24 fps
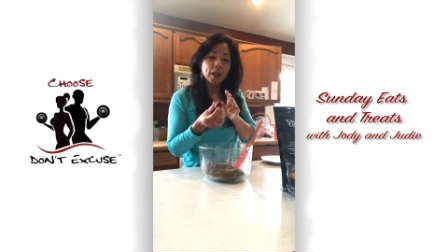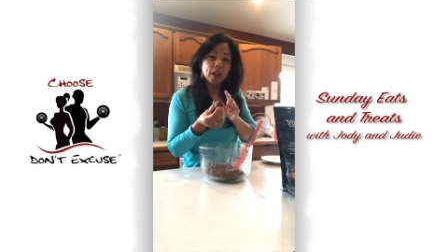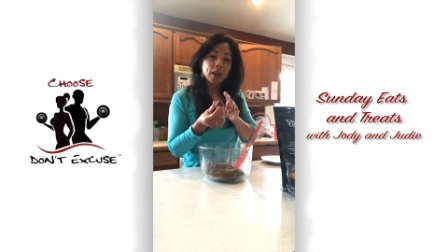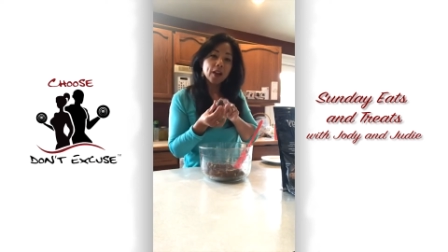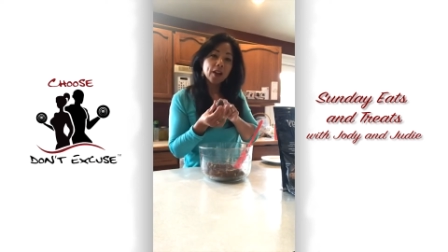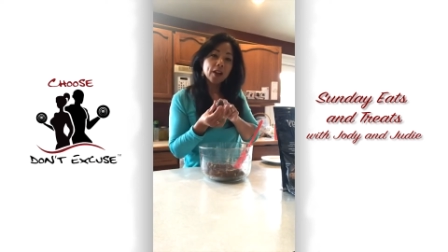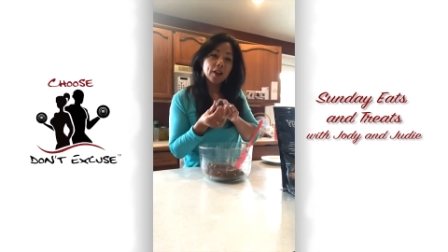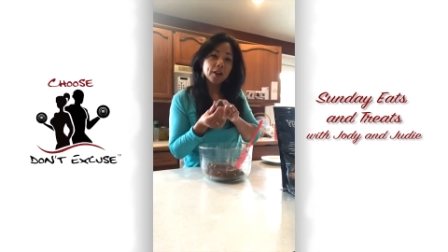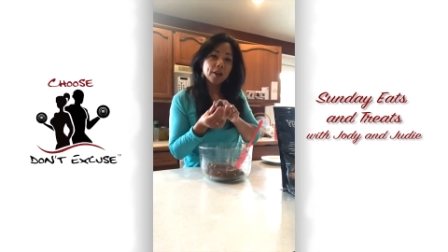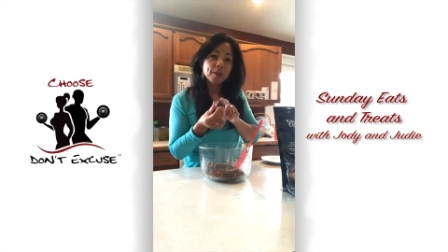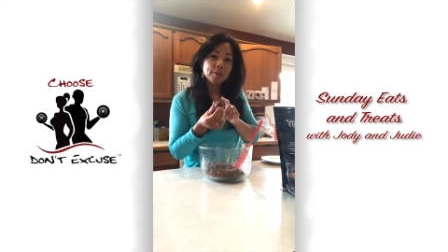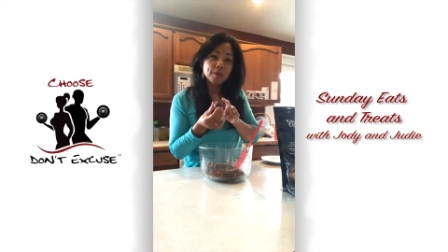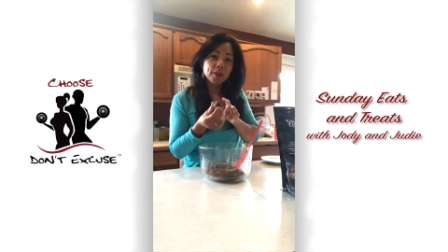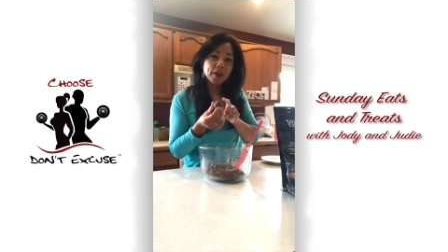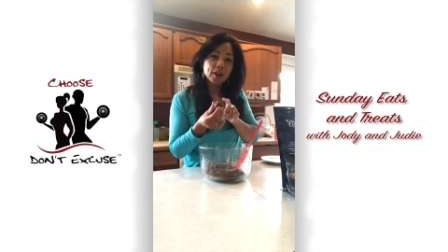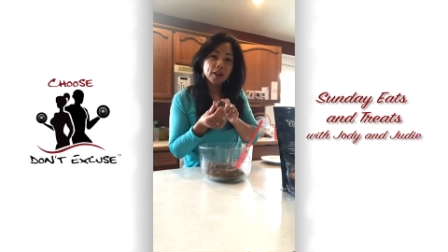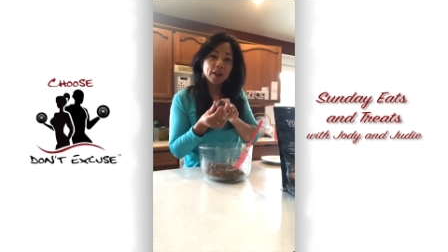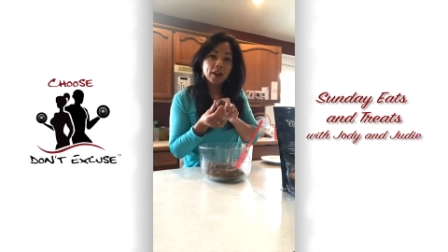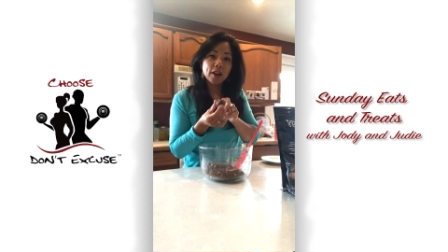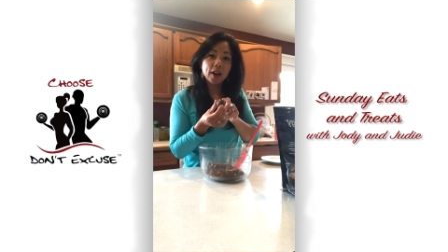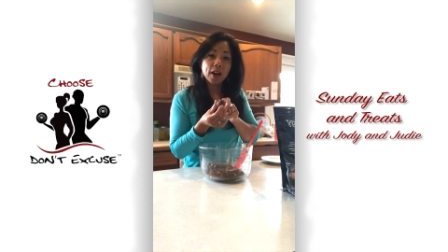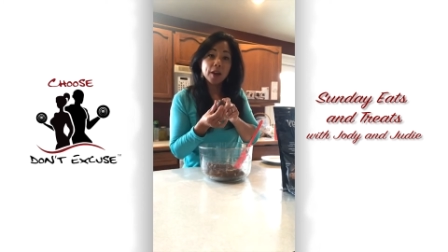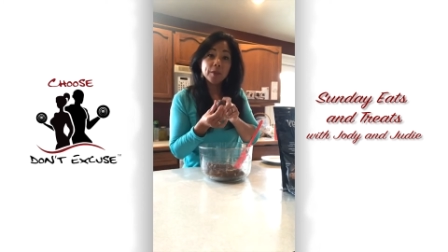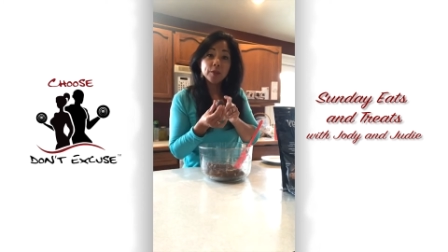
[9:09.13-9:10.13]
I'm
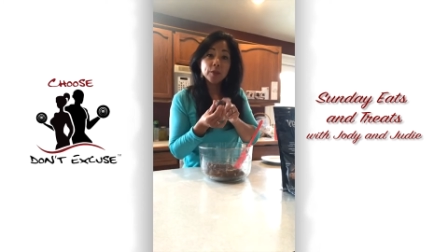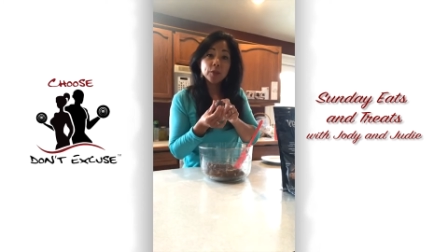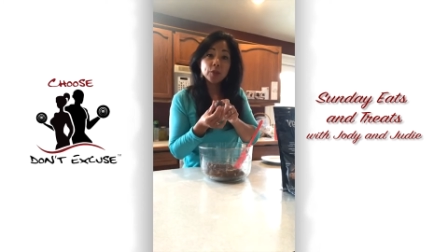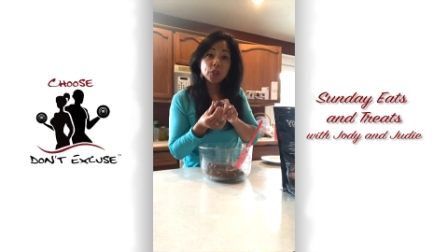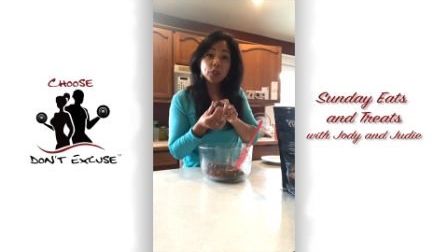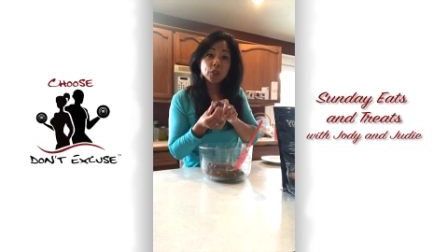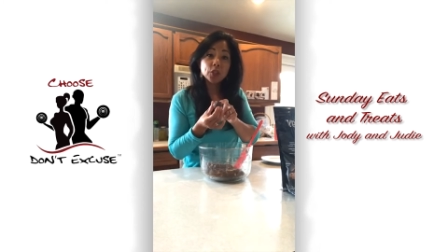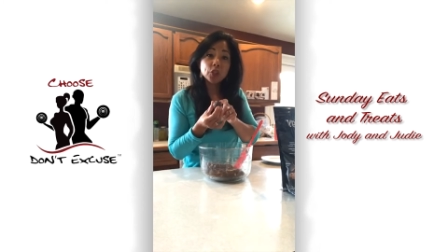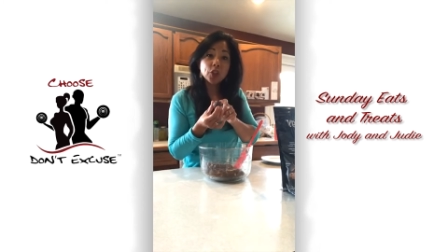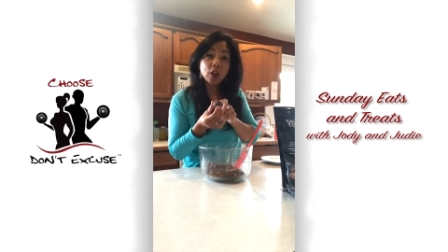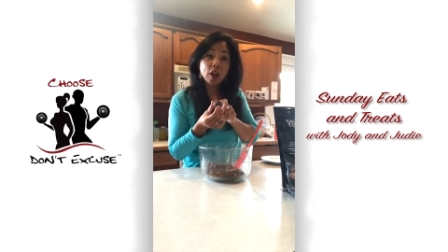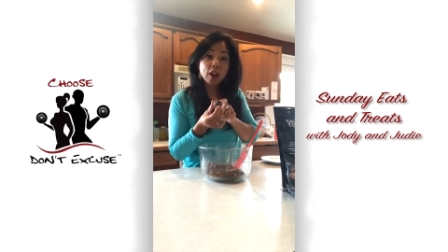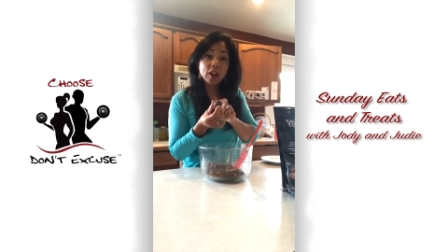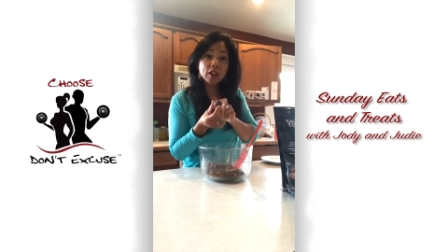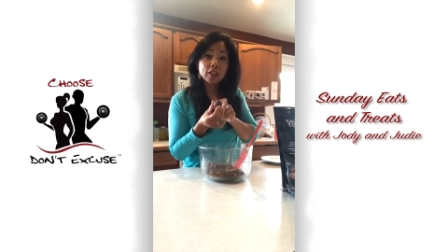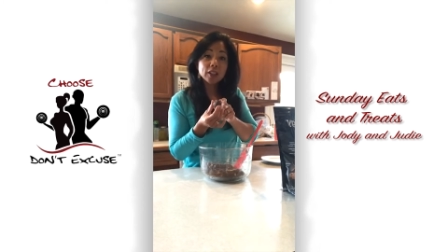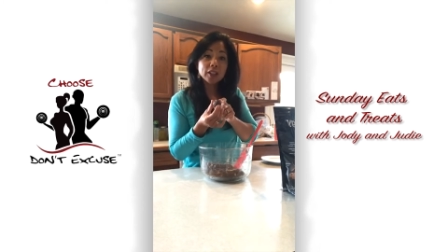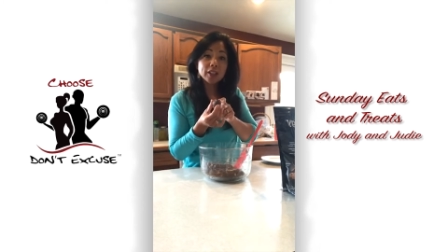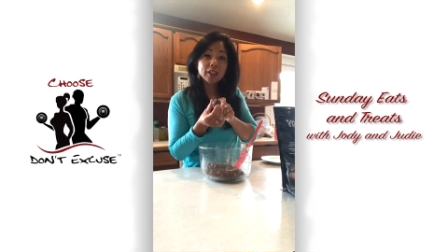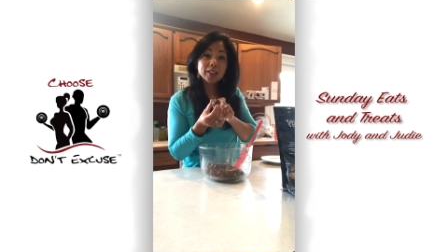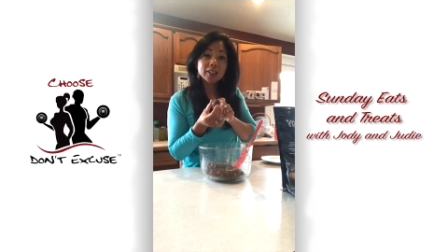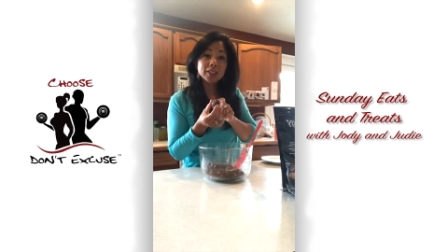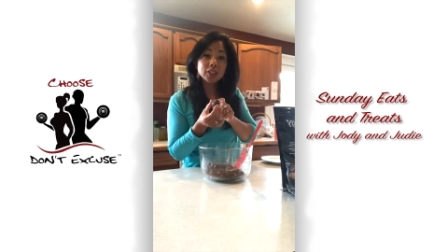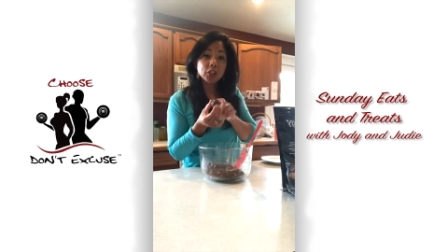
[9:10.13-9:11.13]
using
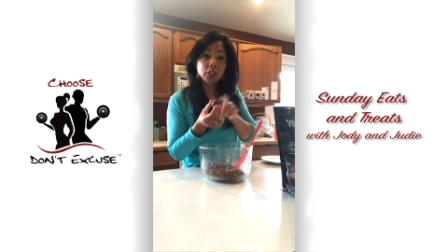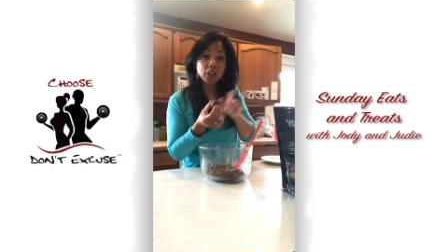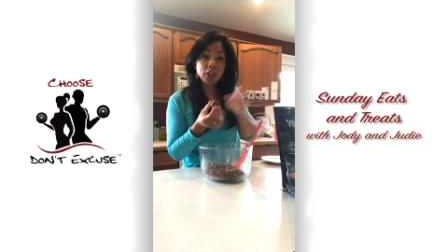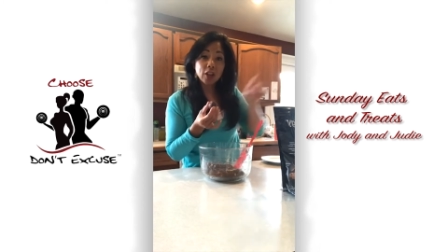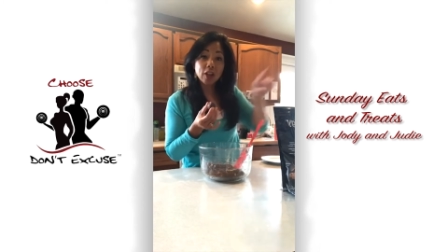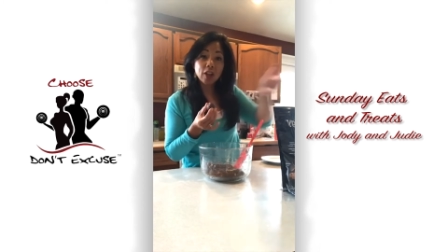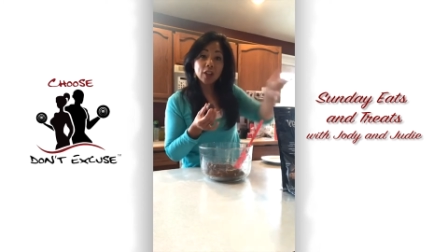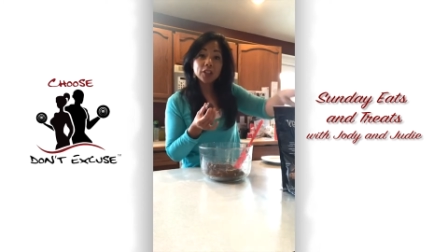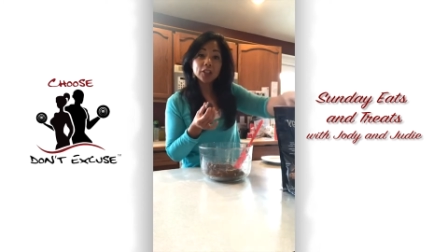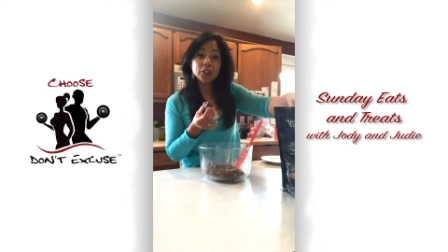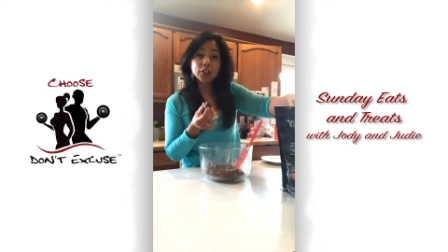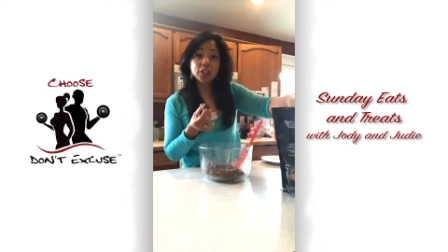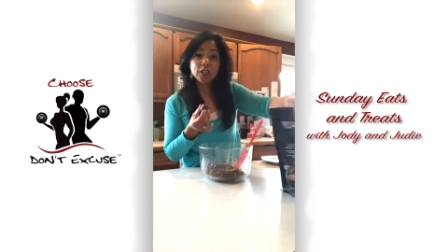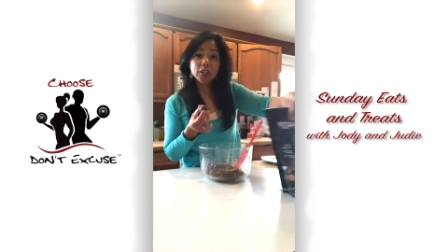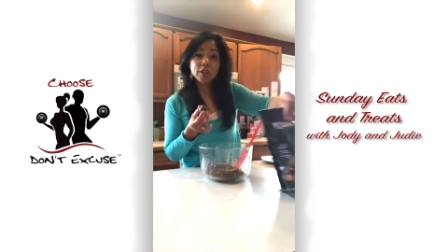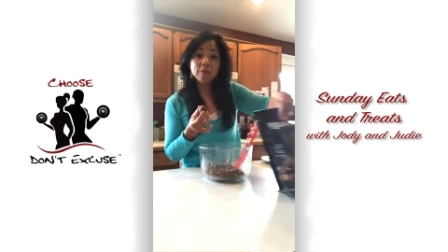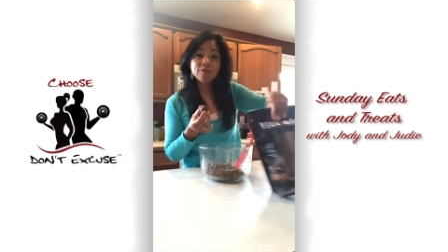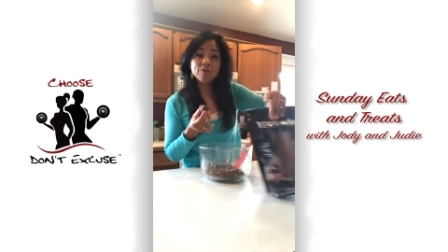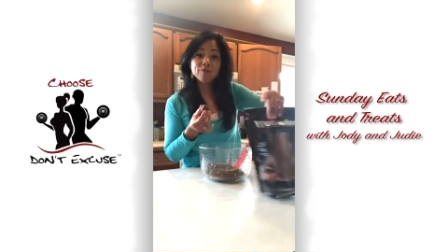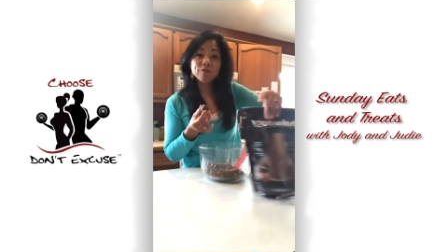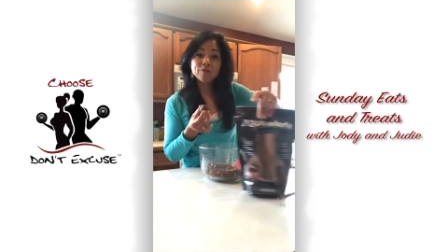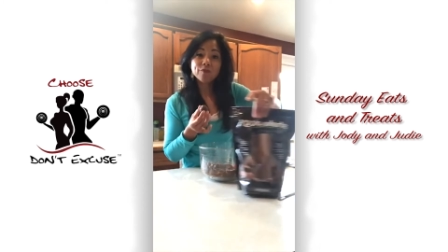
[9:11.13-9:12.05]
chocolate Shakeology